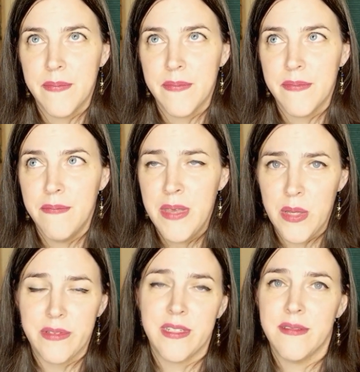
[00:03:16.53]

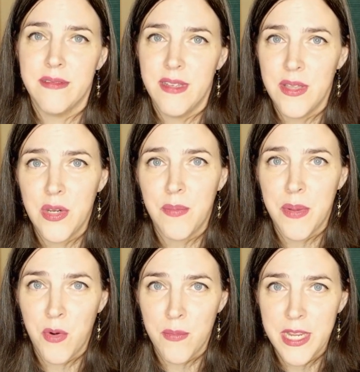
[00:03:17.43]
melt a little bit
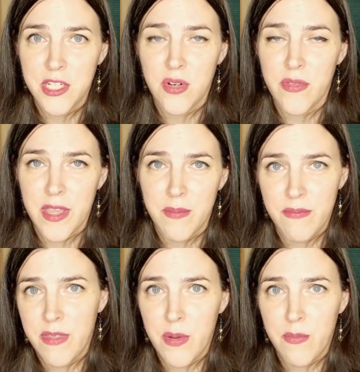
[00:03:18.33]
more, make sure they
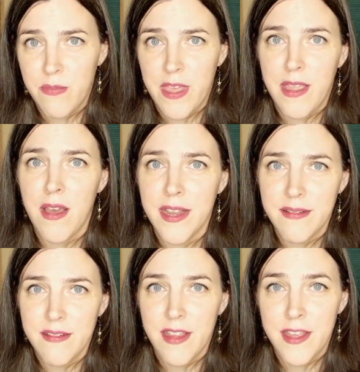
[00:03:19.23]
got
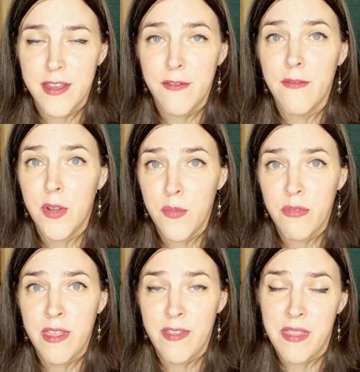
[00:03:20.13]

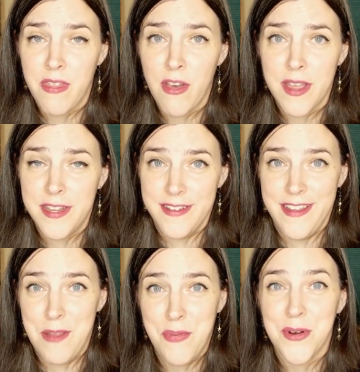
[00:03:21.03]
completely thawed.
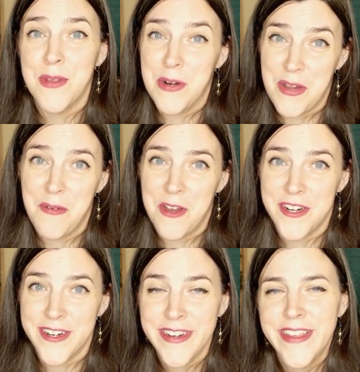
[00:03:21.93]
I put them in hot water.